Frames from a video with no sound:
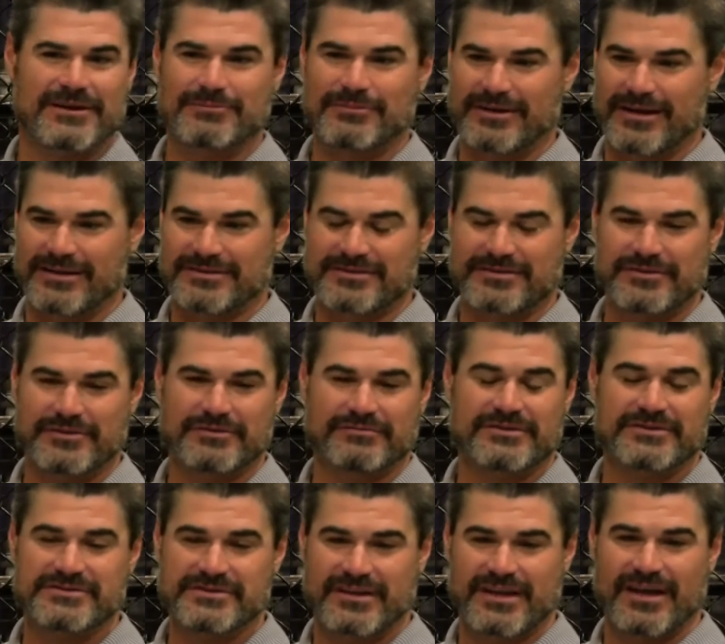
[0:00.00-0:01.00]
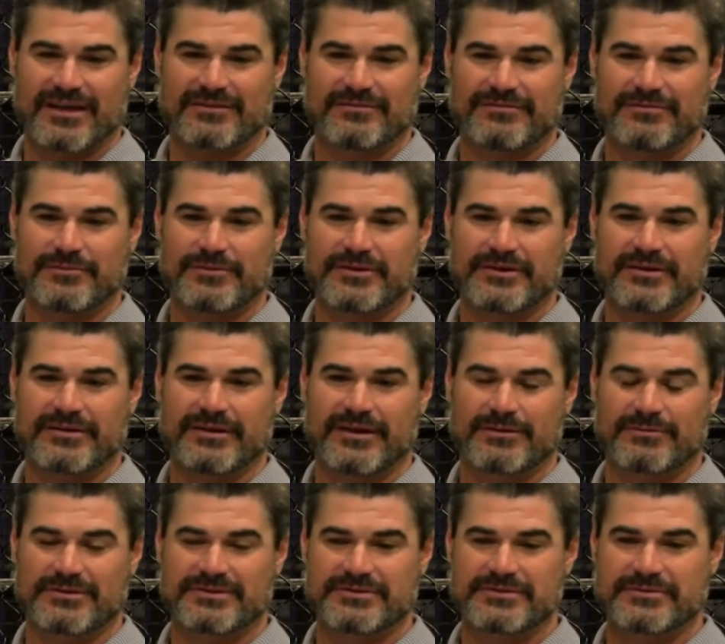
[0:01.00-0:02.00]
So I went out to the University of
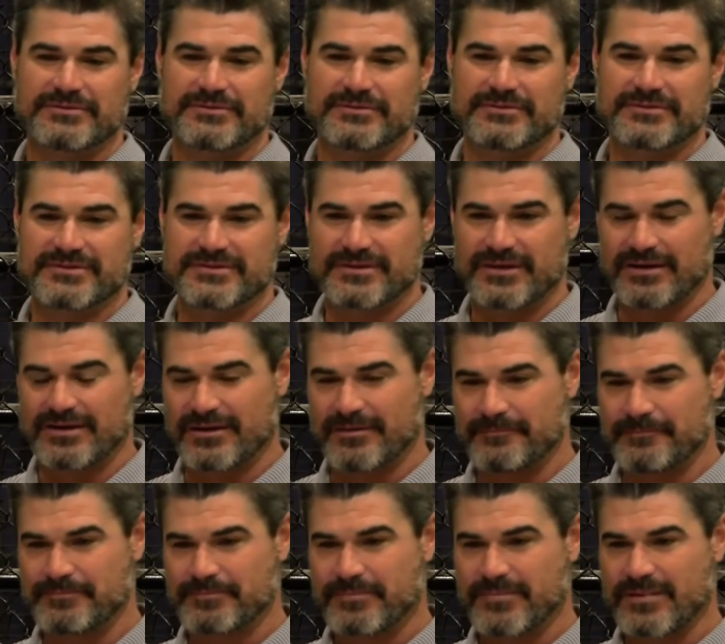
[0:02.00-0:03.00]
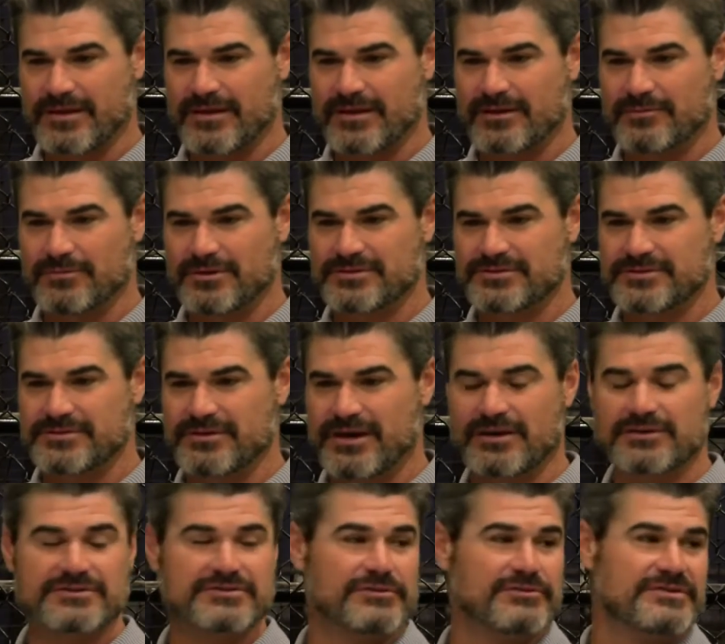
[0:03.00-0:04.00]
California. I went to
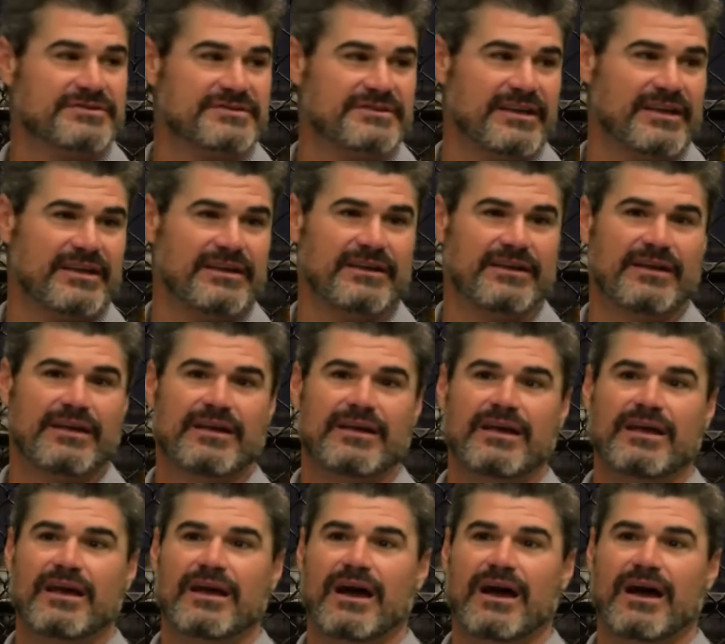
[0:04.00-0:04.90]
Arizona State.